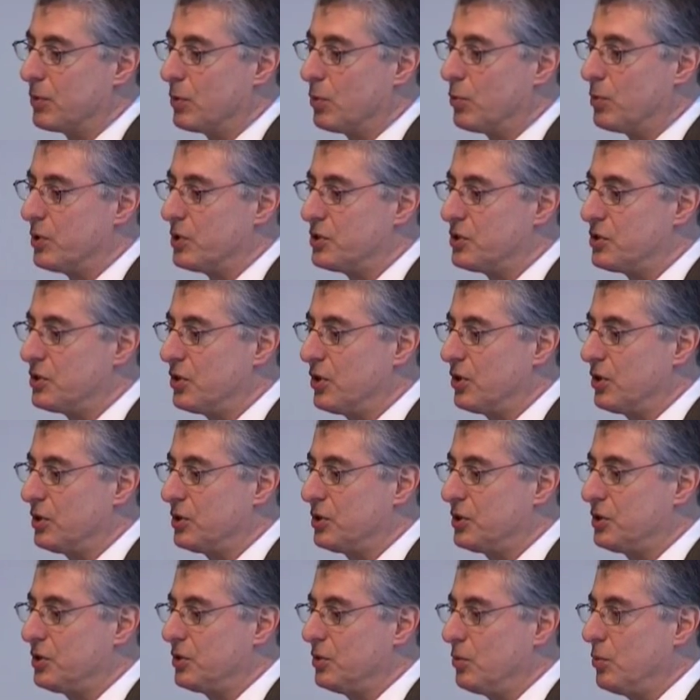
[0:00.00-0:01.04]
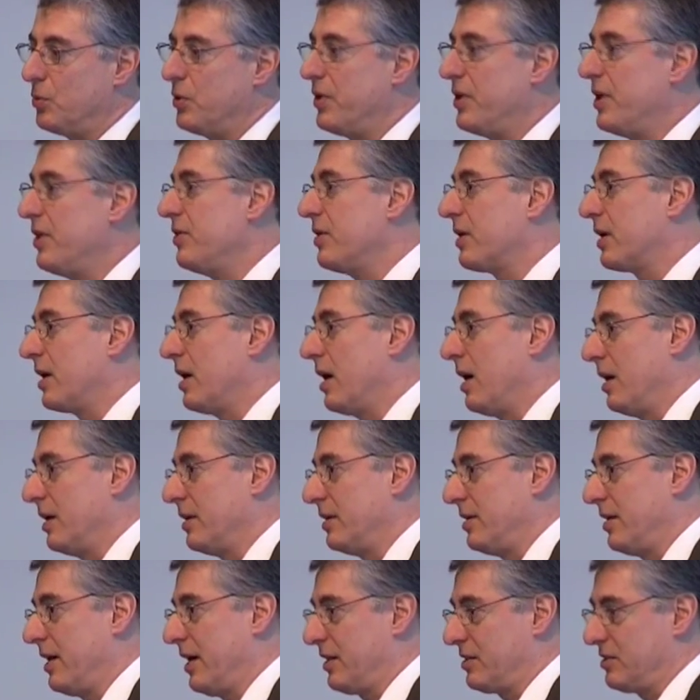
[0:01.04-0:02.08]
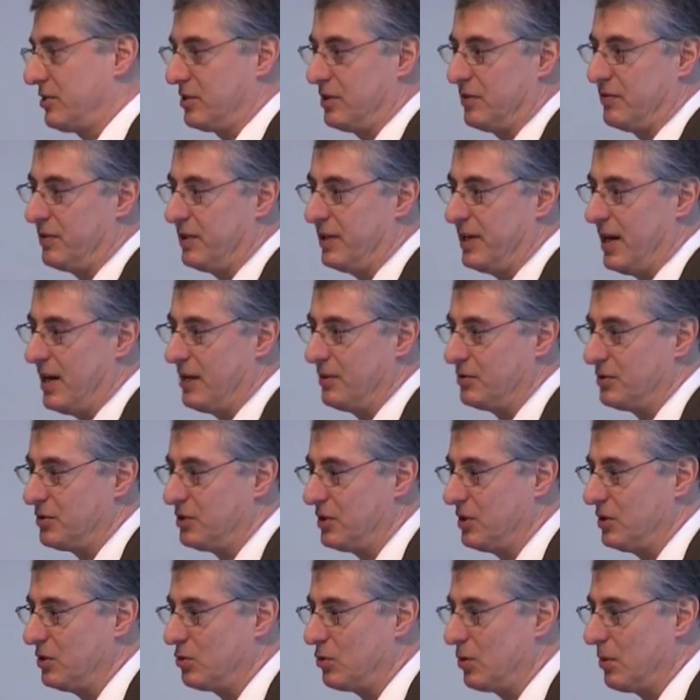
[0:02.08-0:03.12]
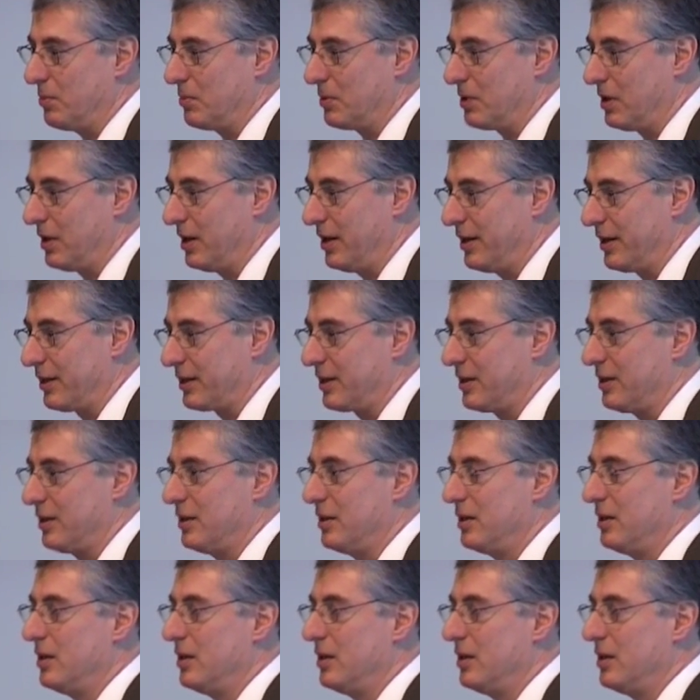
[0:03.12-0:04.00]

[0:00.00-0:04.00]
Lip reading: research within the context of a Down syndrome clinic,